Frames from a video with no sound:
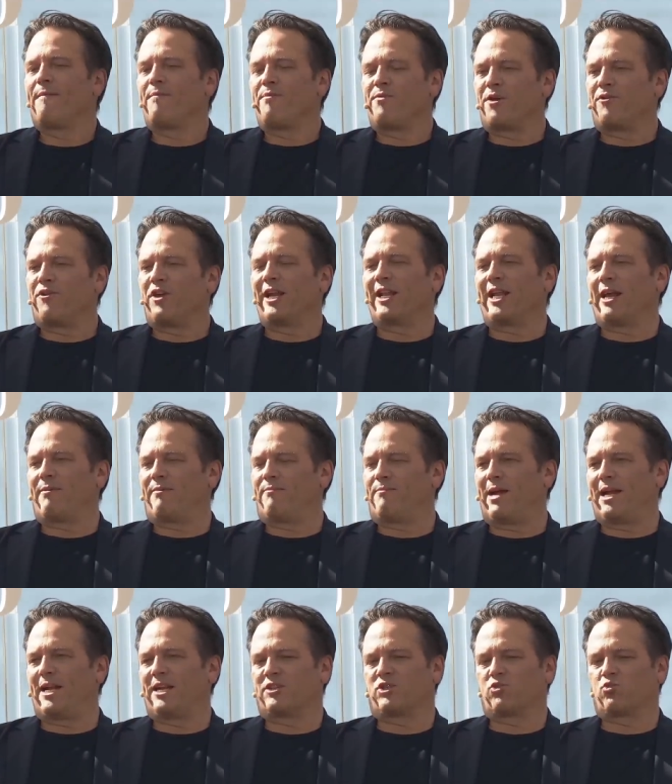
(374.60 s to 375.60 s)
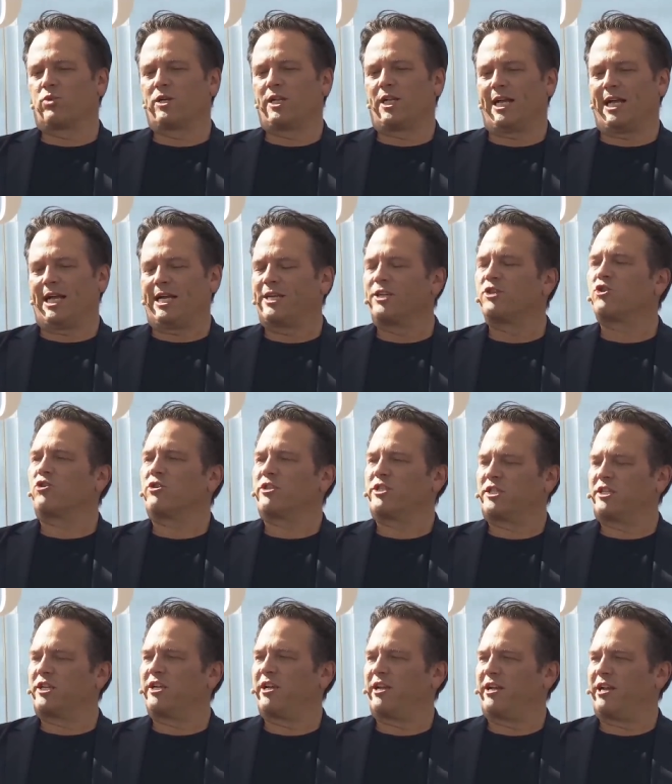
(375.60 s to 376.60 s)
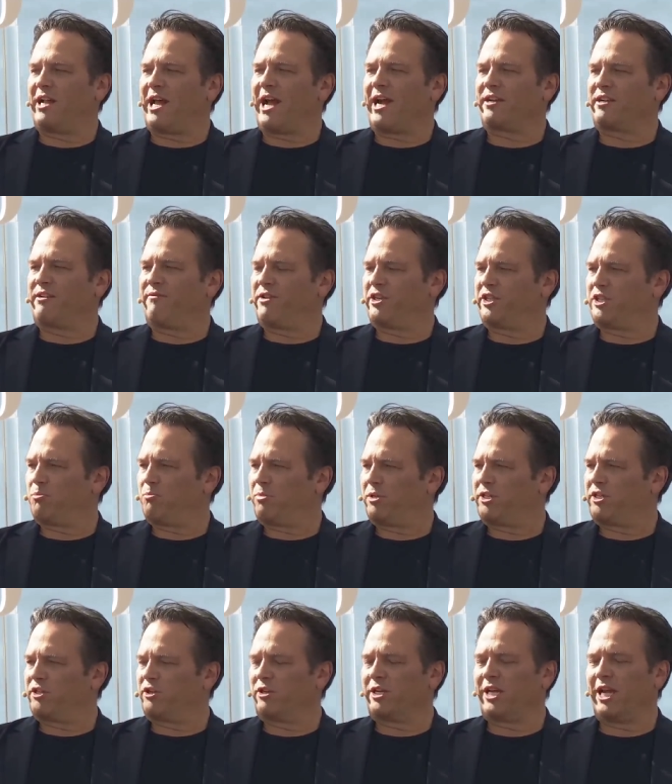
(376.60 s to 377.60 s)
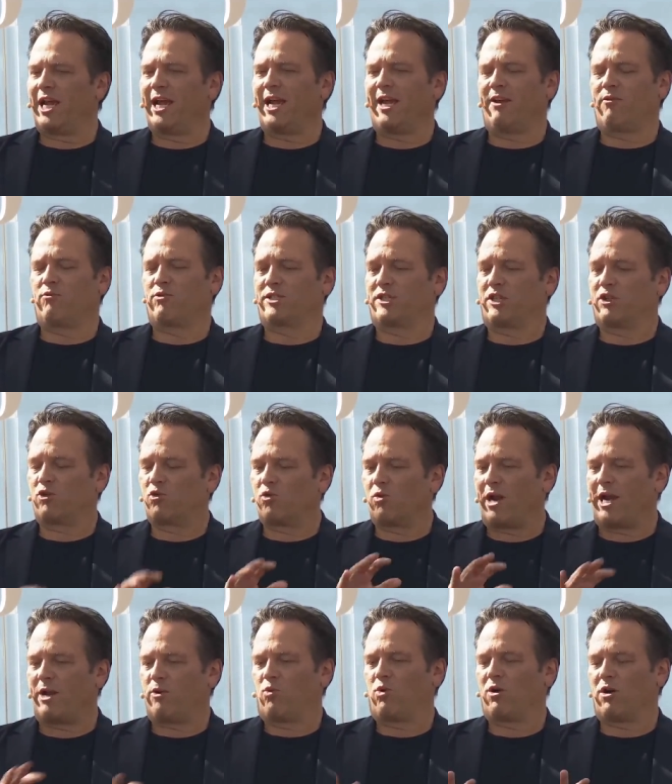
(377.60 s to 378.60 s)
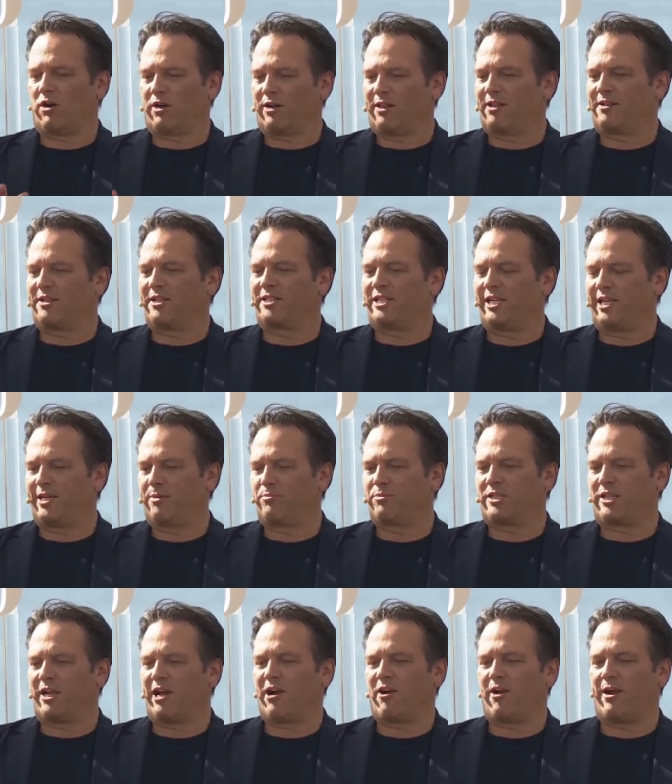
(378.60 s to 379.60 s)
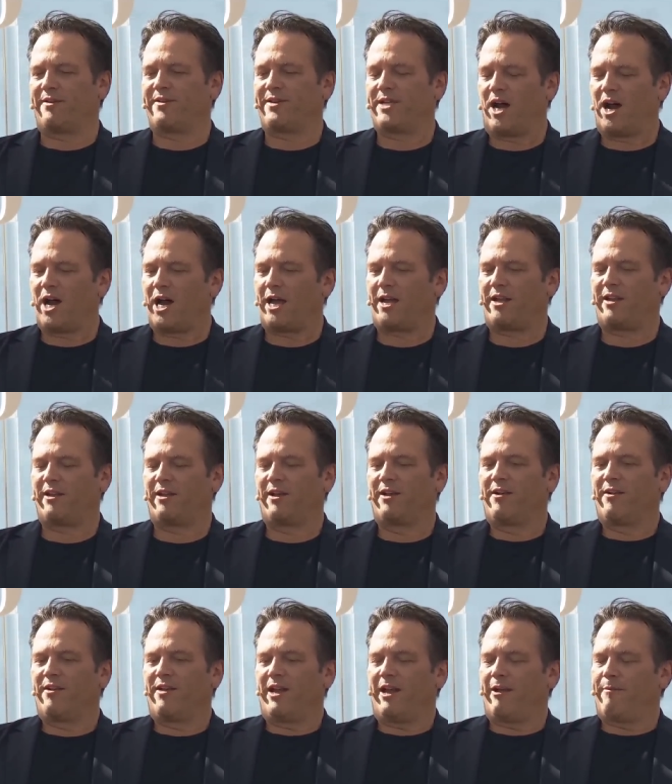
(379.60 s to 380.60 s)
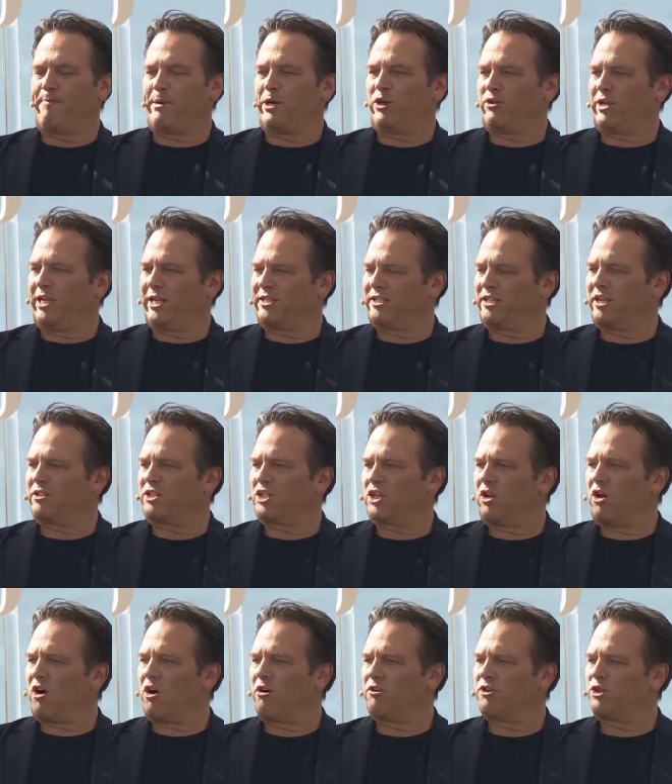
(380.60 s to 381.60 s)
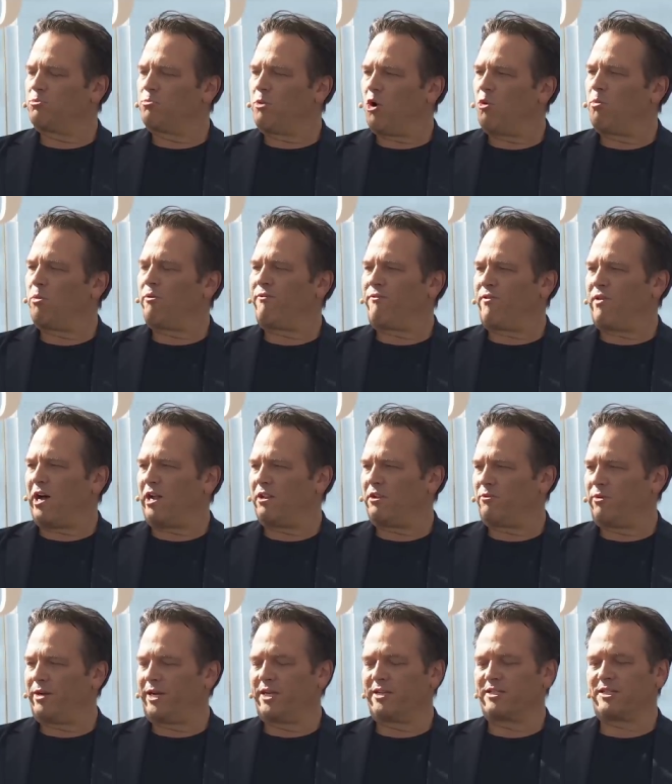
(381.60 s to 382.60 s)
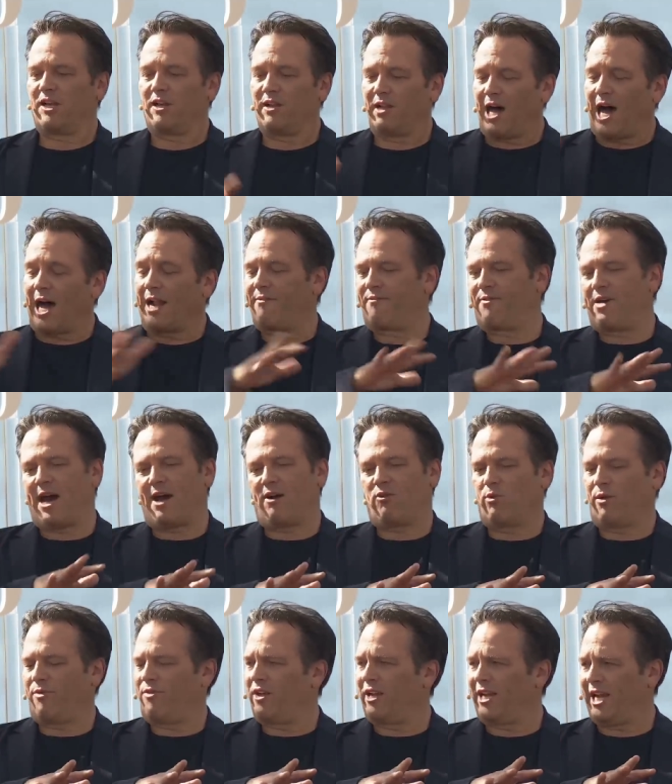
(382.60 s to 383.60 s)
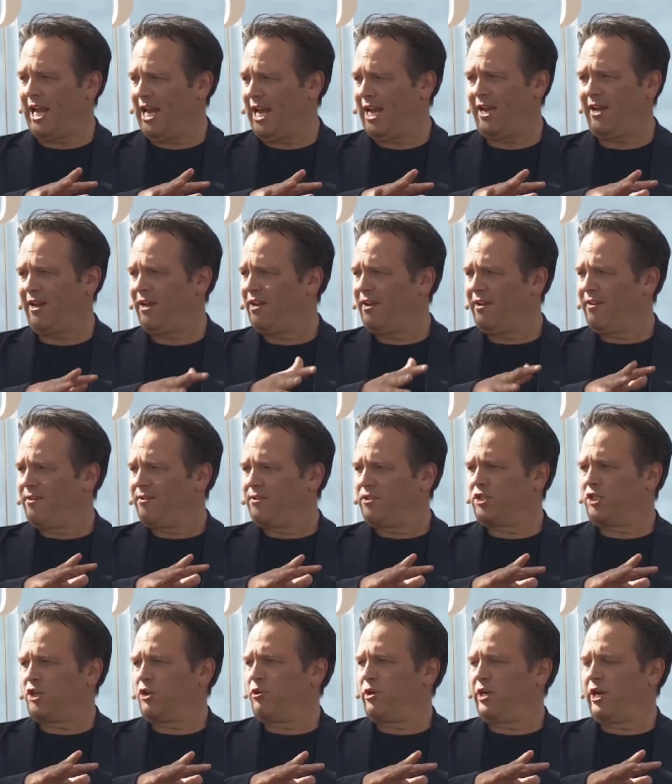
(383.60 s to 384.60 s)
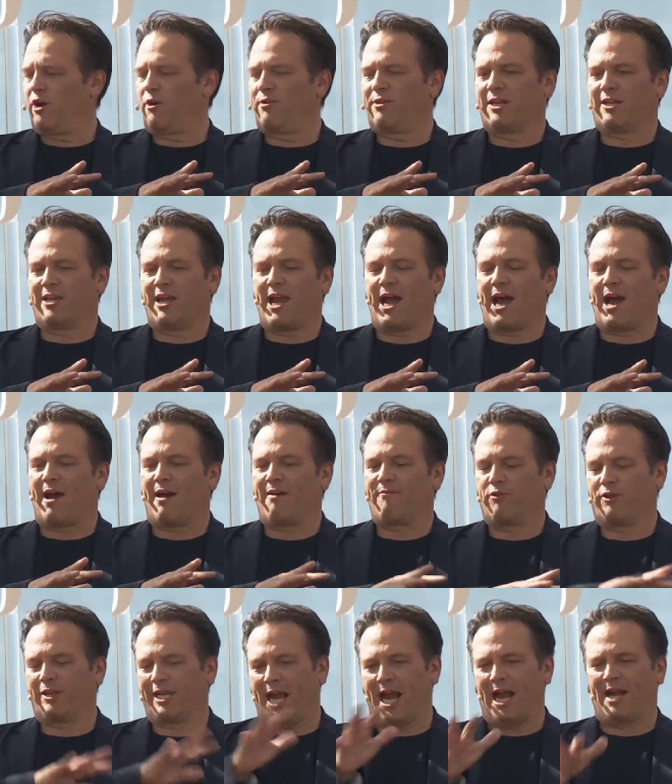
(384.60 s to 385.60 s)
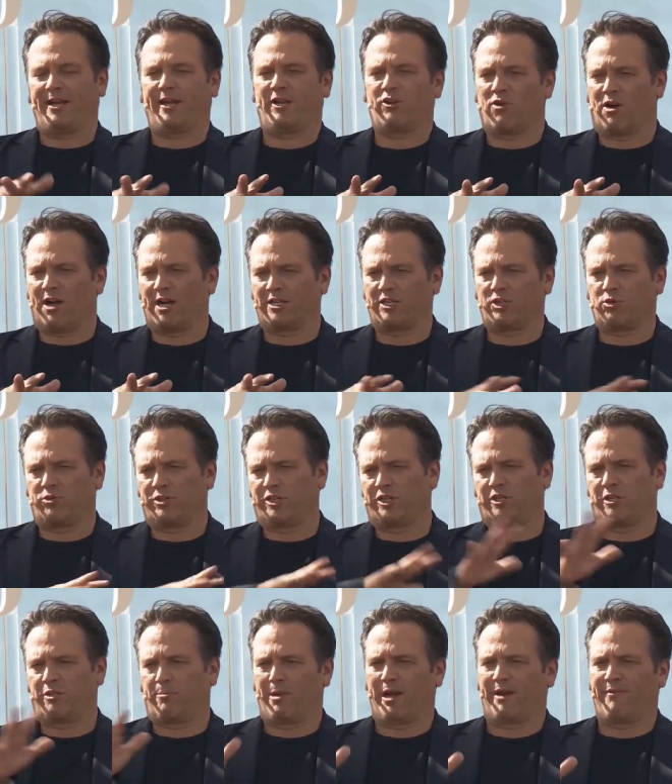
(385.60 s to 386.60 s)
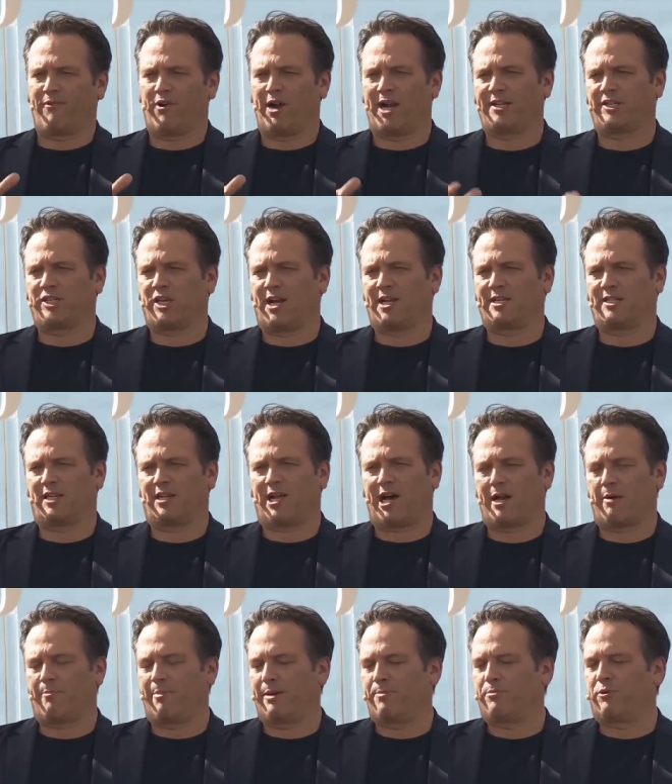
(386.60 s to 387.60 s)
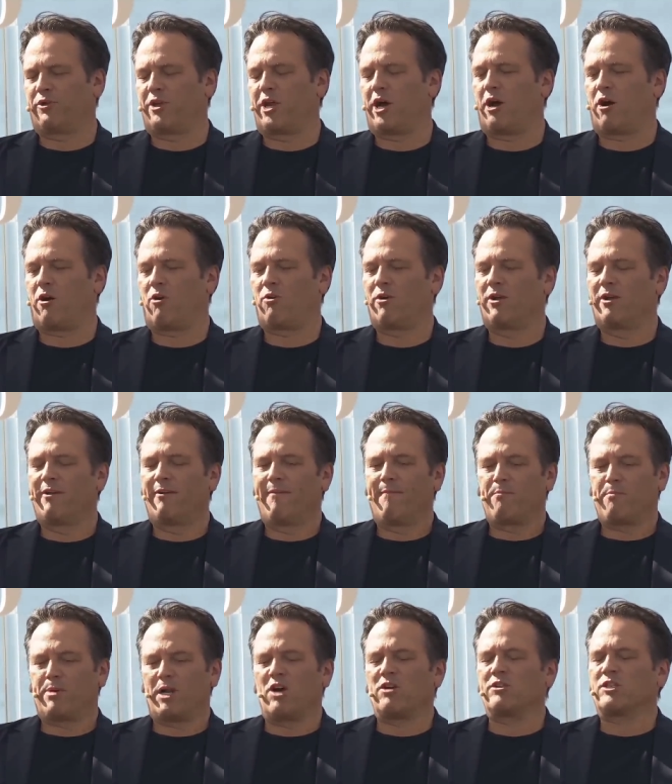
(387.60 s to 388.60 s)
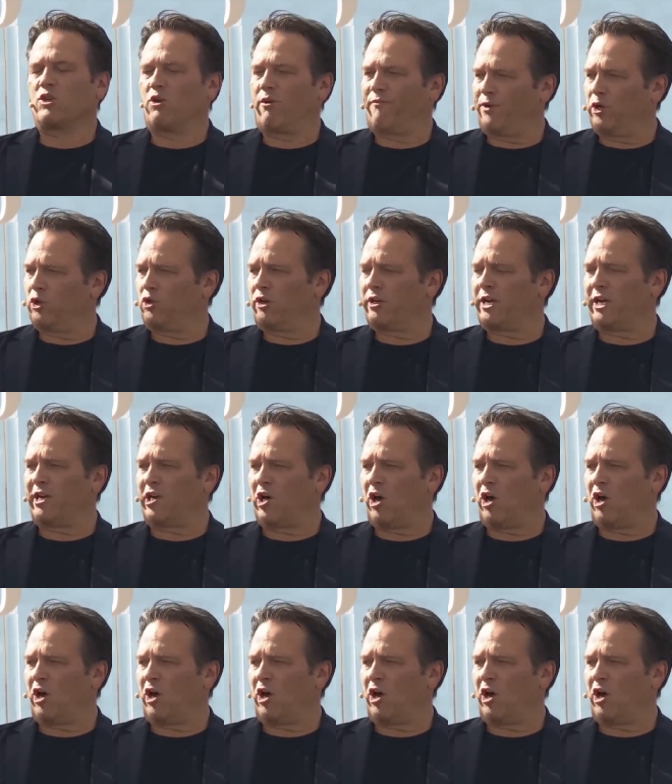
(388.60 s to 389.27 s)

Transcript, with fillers: the thing that made us really interested in Activision Blizzard King was the great work that the teams there had done in building such large mobile followings. A lot of that with the King studio that they have with Candy Crush, which is a big franchise a lot of people know. But also, if you look at